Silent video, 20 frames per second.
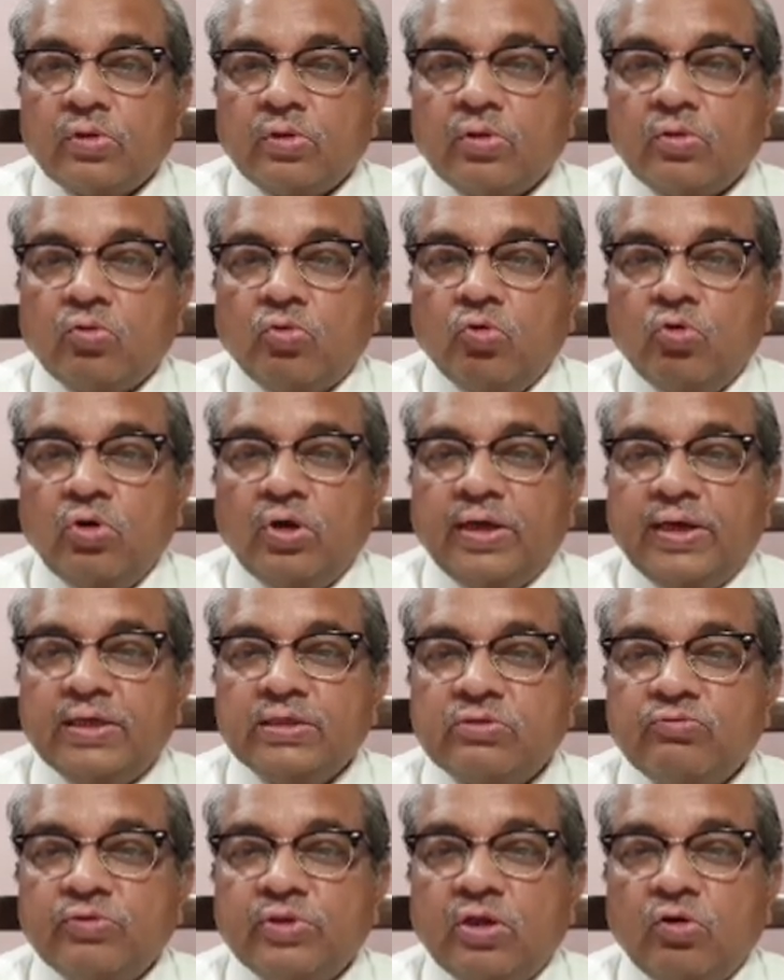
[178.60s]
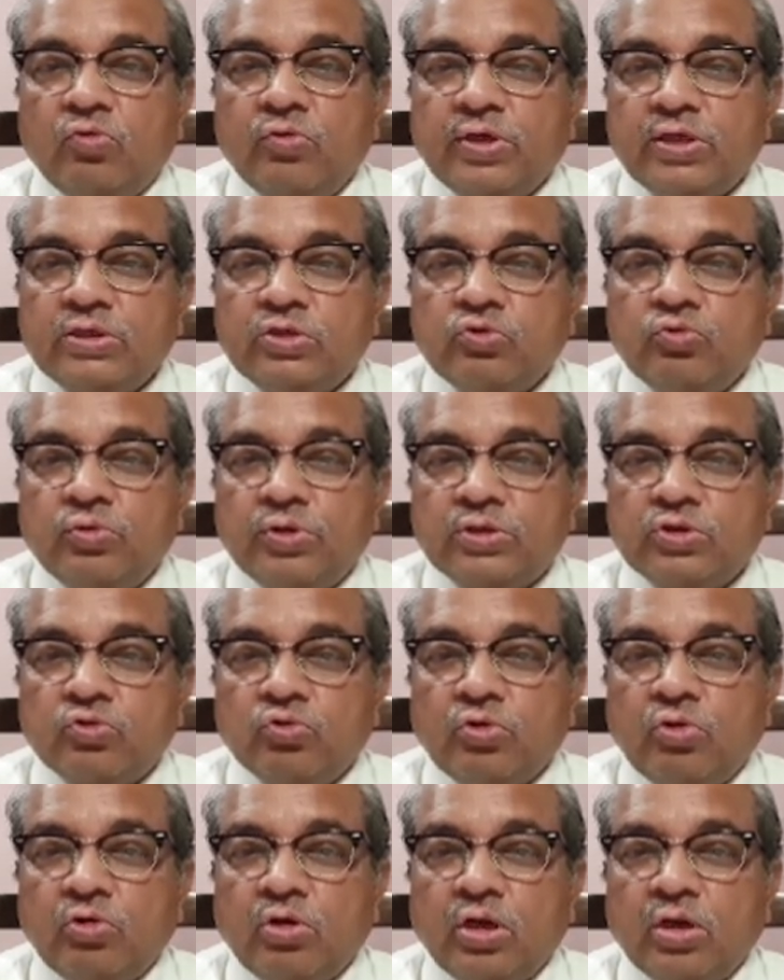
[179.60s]
coal gas without H2S, so
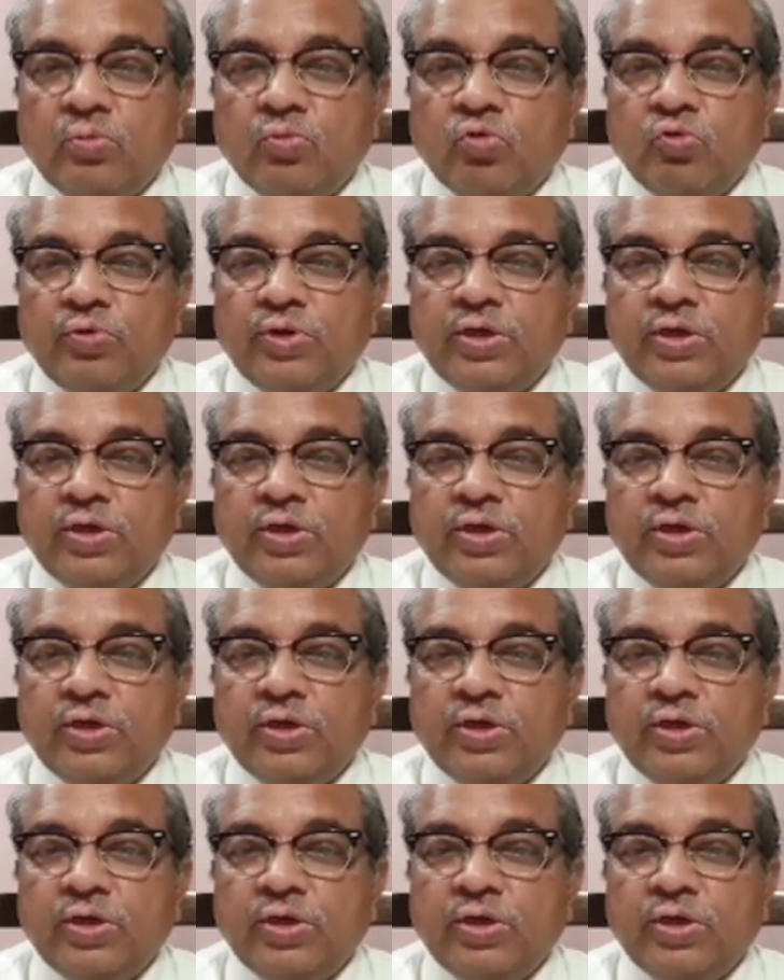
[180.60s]
you are removing